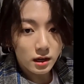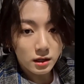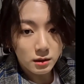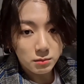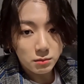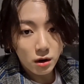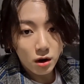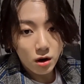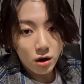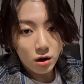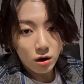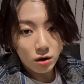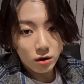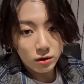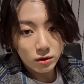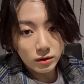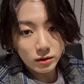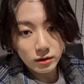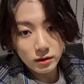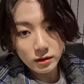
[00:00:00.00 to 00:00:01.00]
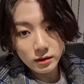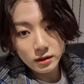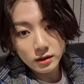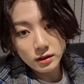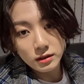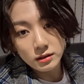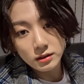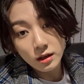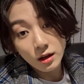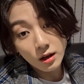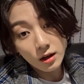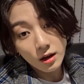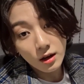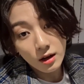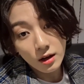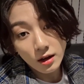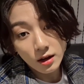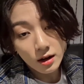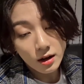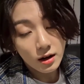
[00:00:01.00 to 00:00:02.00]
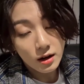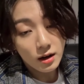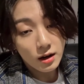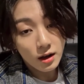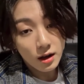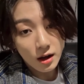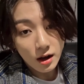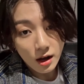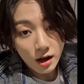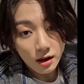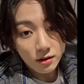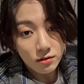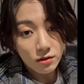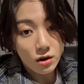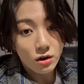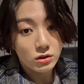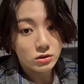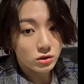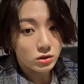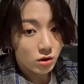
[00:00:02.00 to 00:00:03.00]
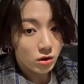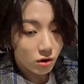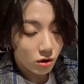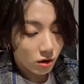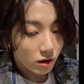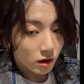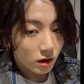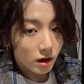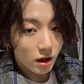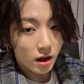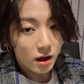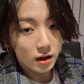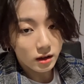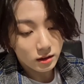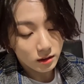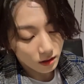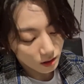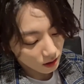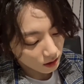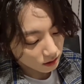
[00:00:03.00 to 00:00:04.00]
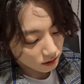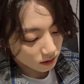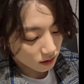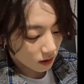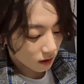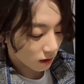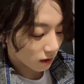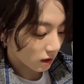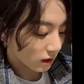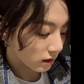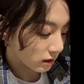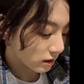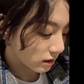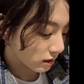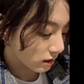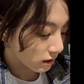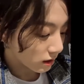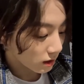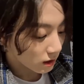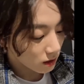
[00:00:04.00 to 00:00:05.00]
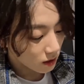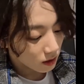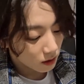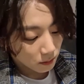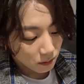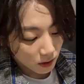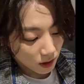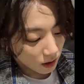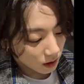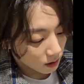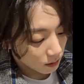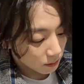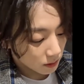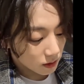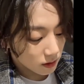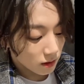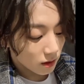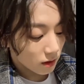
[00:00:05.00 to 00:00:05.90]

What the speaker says: I love Jungkook. He's beautiful, perfect. Just look at him. He's perfect.